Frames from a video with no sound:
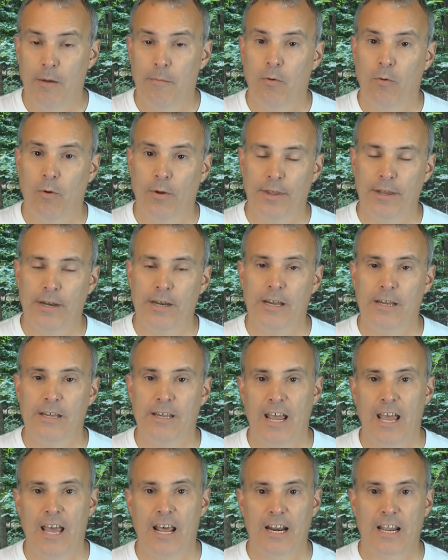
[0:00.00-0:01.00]
But what they did,
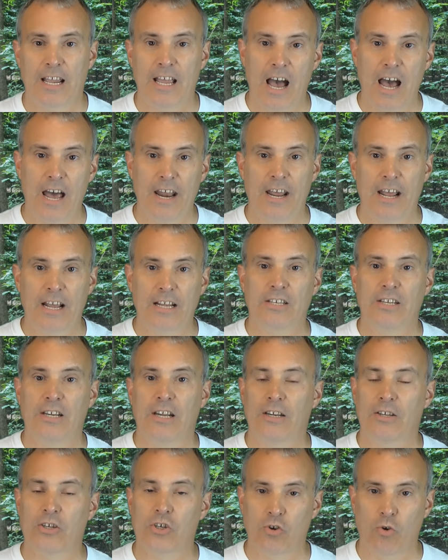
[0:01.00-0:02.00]
they had a connex
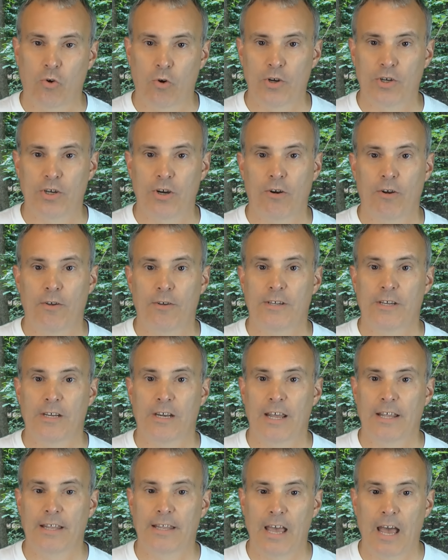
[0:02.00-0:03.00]
and storage areas and
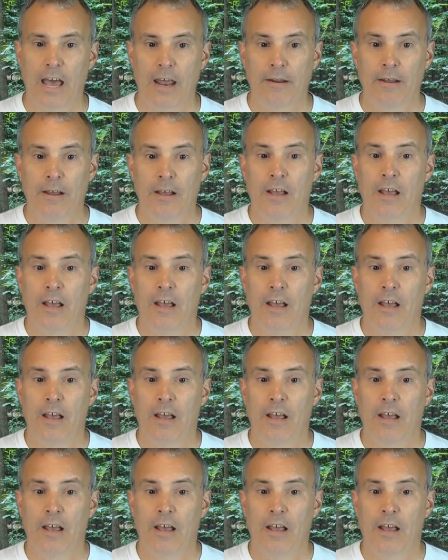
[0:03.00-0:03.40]
like that.